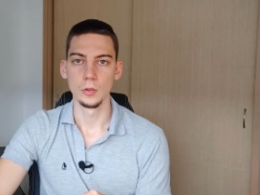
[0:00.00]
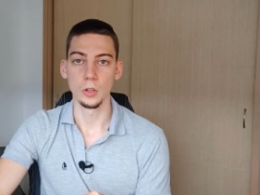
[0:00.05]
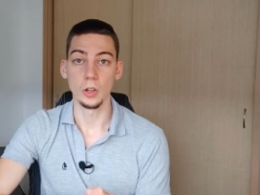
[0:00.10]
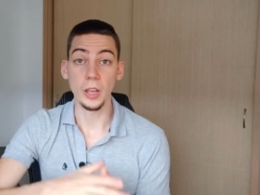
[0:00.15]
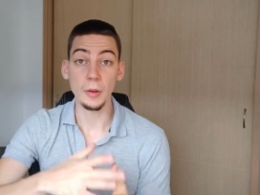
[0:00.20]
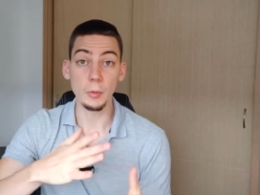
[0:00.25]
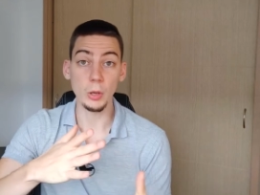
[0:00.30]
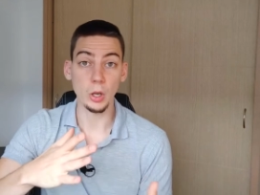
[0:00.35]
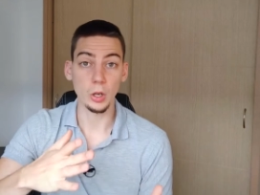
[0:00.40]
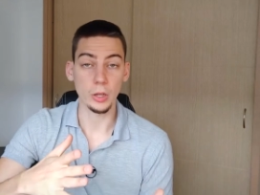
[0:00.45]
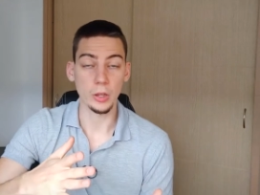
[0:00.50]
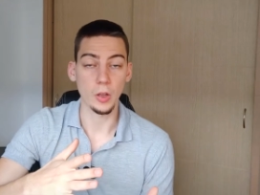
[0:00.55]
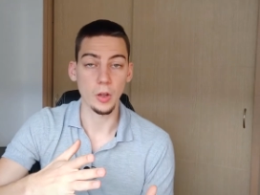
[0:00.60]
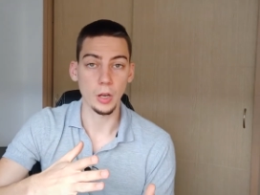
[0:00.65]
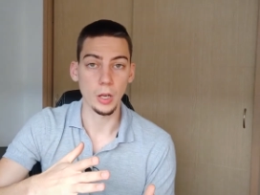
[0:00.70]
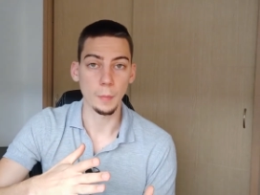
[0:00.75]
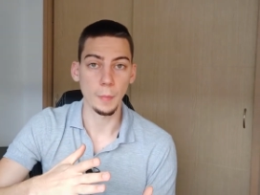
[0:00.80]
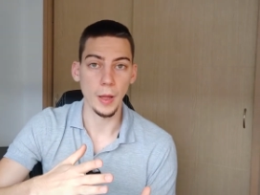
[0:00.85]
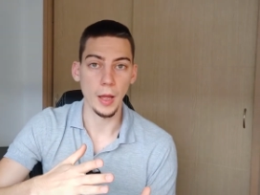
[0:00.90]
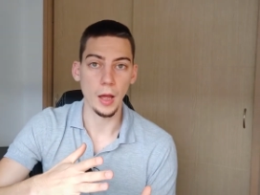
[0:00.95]
Today we're going to
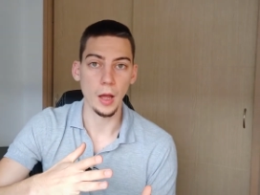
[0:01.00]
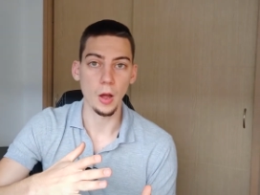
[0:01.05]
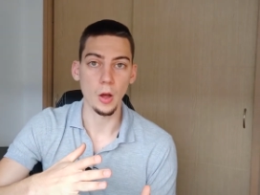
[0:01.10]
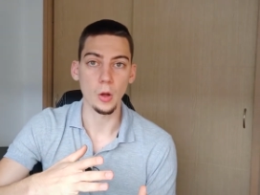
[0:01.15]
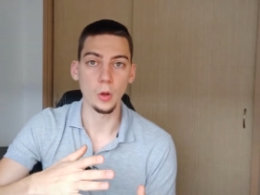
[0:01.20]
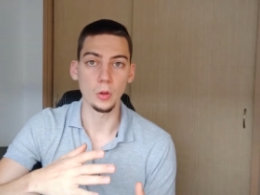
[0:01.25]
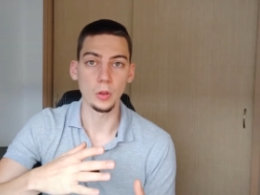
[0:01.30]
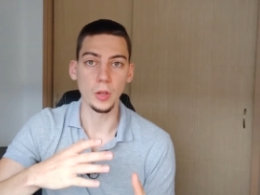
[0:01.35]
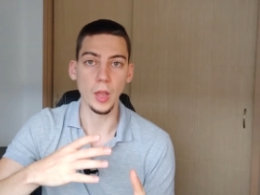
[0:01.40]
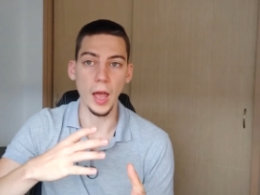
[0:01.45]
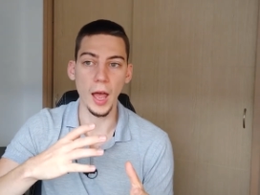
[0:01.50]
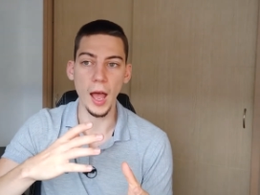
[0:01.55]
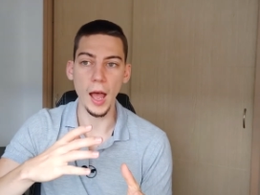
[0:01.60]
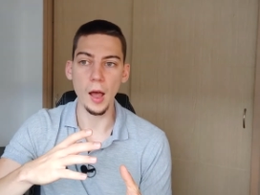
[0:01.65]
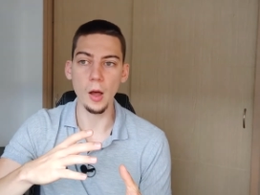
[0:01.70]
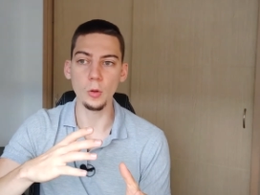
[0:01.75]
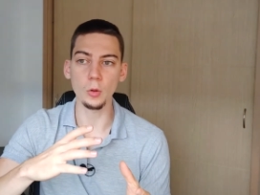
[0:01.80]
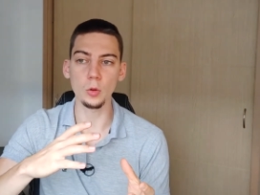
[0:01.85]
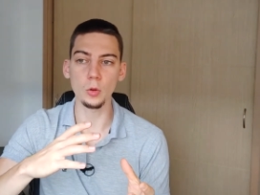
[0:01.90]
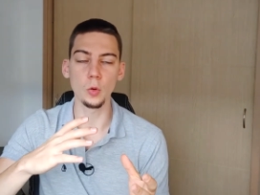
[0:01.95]
talk about
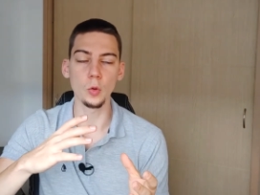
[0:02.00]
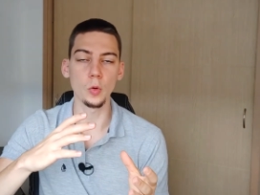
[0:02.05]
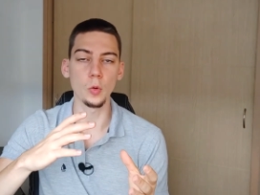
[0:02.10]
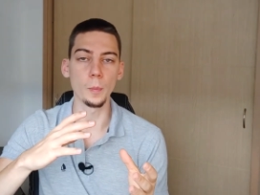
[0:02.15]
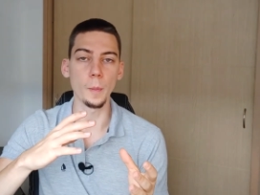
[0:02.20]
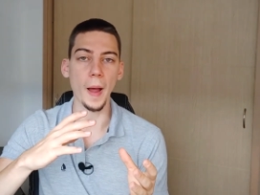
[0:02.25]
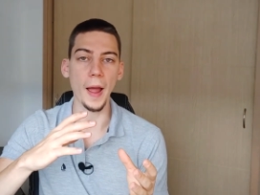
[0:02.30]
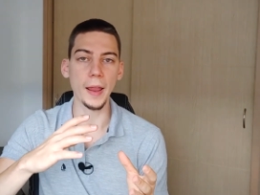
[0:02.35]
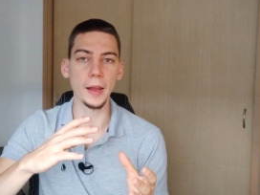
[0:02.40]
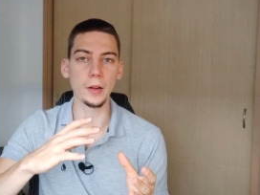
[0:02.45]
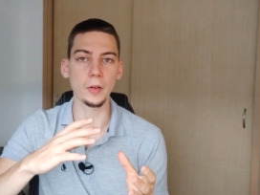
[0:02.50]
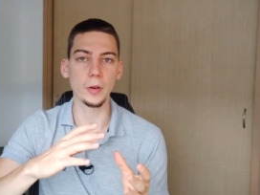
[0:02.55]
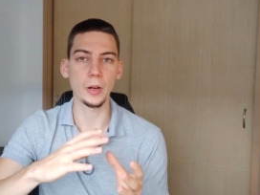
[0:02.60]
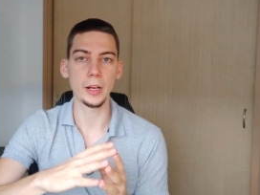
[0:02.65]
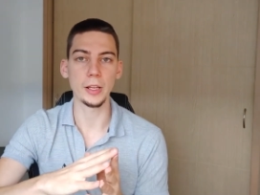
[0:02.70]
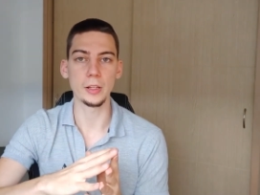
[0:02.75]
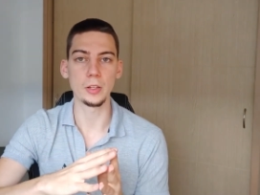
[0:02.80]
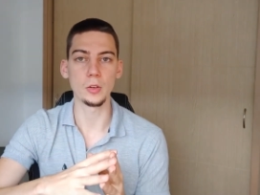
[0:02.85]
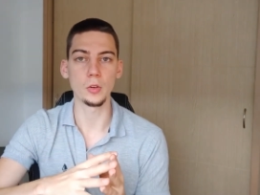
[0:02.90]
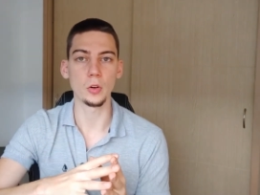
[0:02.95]
how to
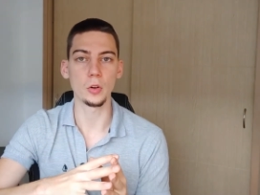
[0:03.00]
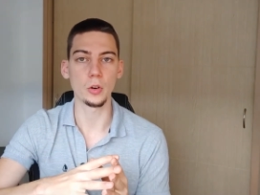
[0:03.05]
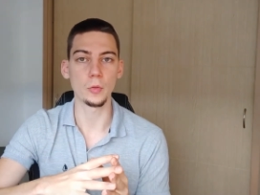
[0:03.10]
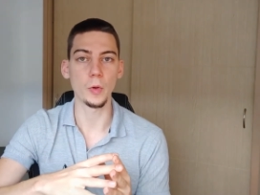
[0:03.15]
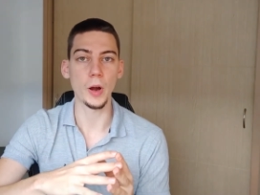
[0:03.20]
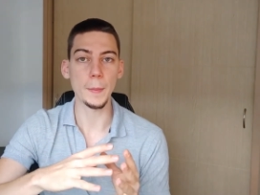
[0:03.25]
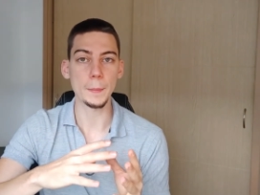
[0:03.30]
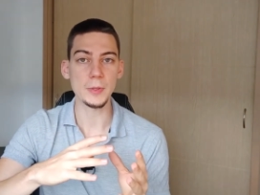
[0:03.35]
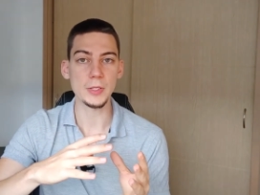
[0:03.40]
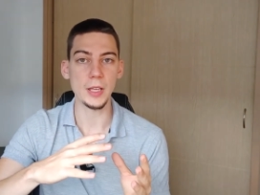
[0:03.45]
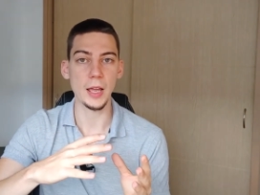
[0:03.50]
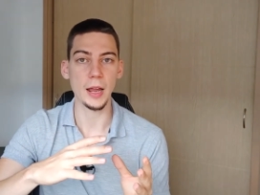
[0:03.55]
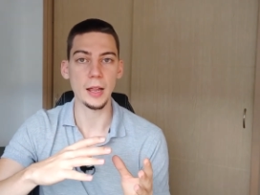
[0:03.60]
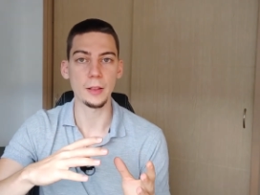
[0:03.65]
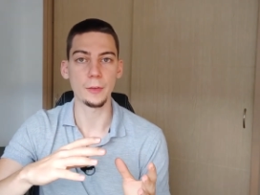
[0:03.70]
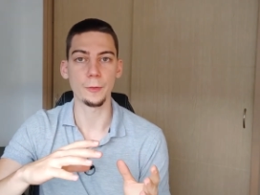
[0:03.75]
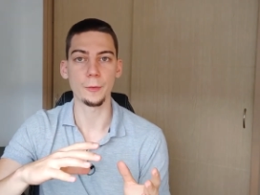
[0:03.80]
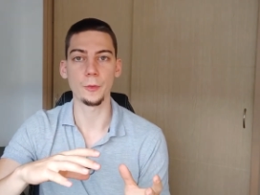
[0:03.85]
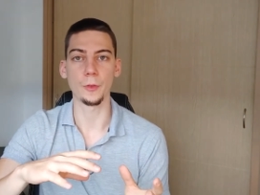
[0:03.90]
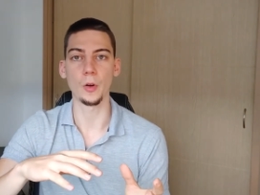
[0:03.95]
migrate your
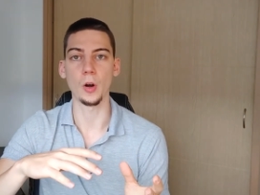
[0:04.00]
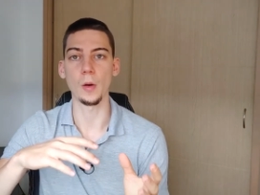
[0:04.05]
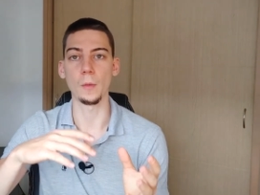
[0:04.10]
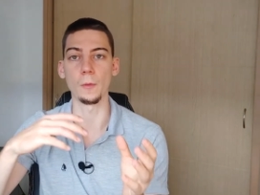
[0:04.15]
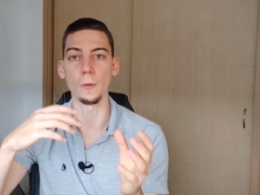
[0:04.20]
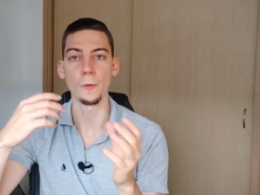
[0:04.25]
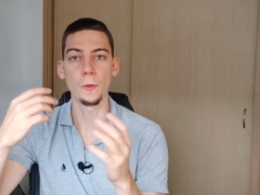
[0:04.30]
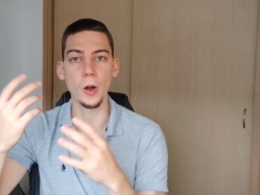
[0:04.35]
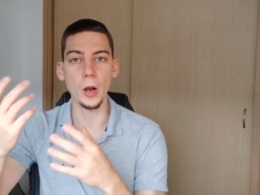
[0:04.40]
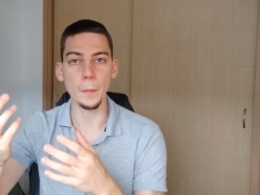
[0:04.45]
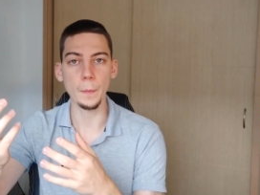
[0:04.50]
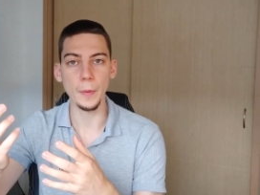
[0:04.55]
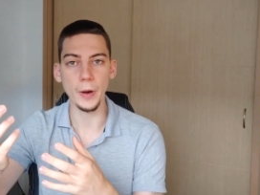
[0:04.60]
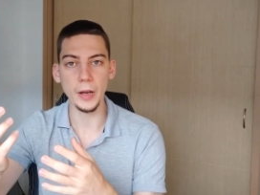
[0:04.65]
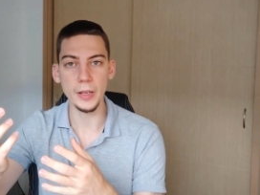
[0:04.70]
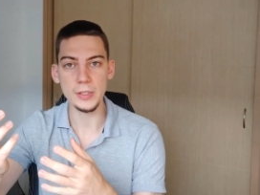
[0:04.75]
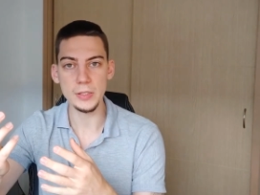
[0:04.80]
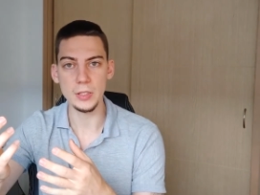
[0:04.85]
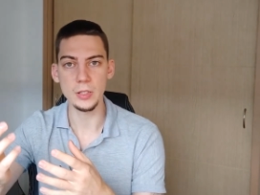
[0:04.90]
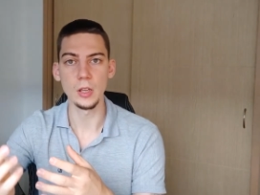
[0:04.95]
website from
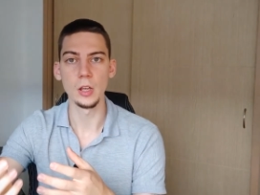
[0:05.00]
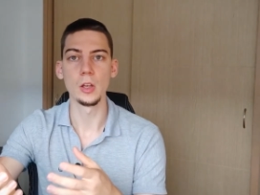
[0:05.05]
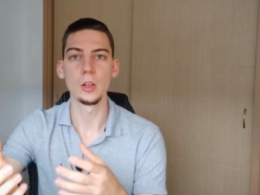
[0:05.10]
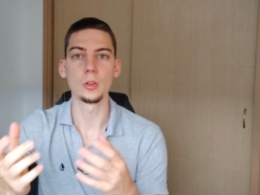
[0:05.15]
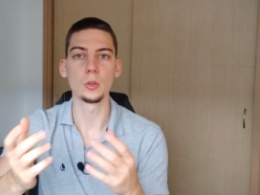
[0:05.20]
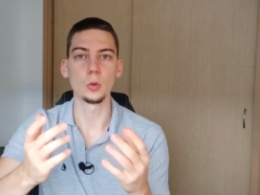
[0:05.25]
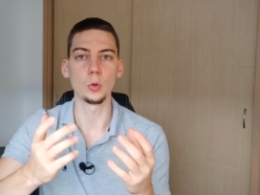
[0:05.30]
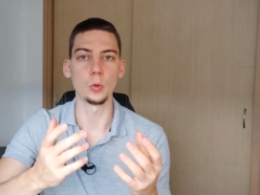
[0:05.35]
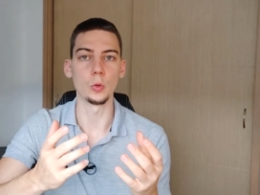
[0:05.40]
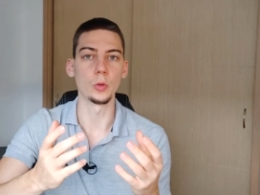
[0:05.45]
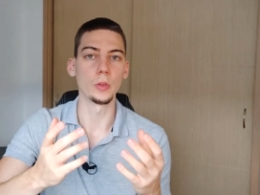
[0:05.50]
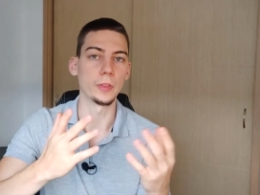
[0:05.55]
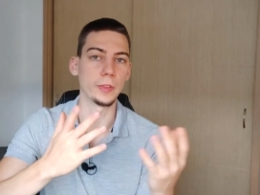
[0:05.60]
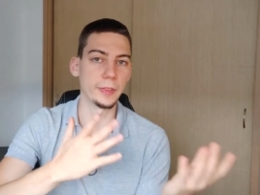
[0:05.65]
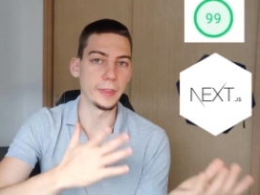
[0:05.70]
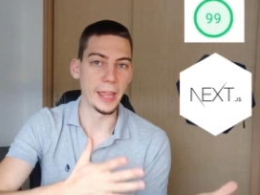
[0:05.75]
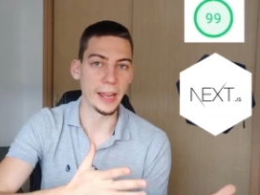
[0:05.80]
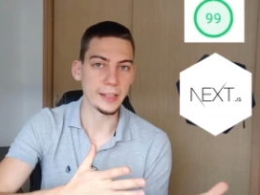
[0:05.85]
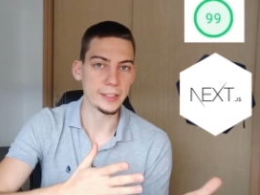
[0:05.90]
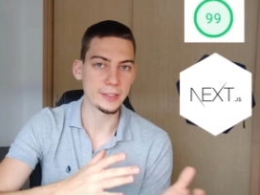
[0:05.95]
WordPress to
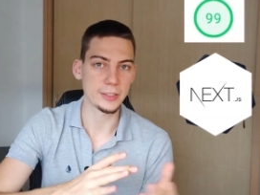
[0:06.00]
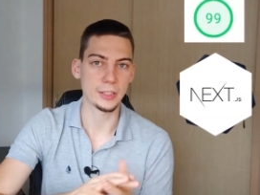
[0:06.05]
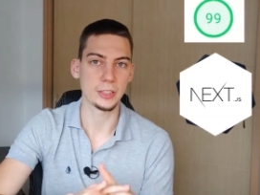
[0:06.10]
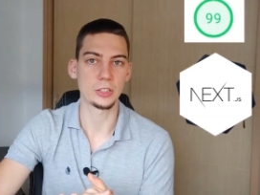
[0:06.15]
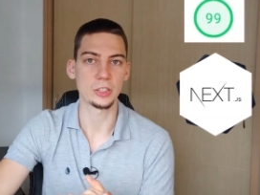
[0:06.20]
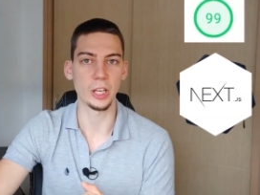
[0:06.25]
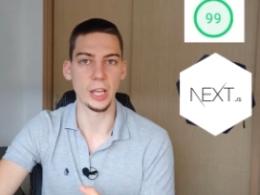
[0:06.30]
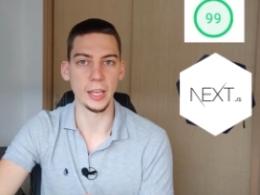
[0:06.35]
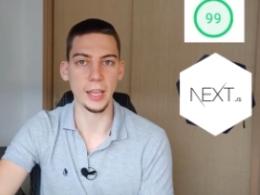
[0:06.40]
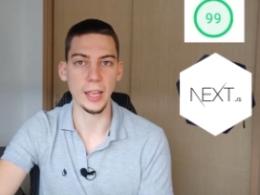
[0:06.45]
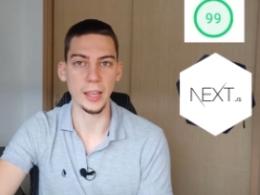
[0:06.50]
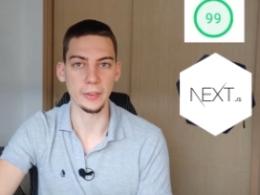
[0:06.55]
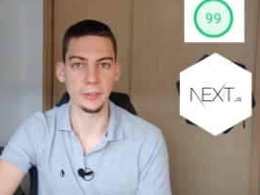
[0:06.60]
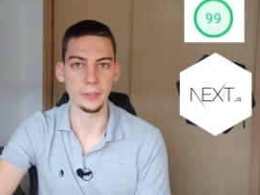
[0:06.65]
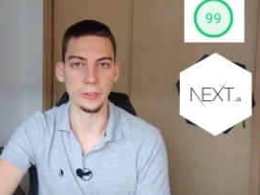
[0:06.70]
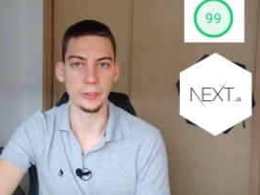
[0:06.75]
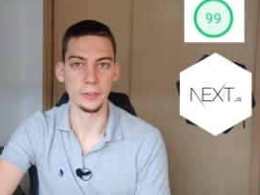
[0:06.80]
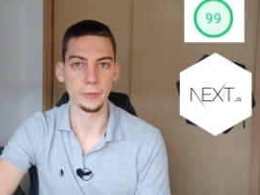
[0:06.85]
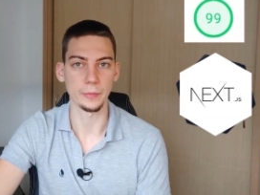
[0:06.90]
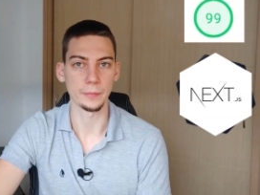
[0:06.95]

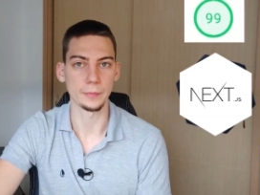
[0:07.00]
Next.js.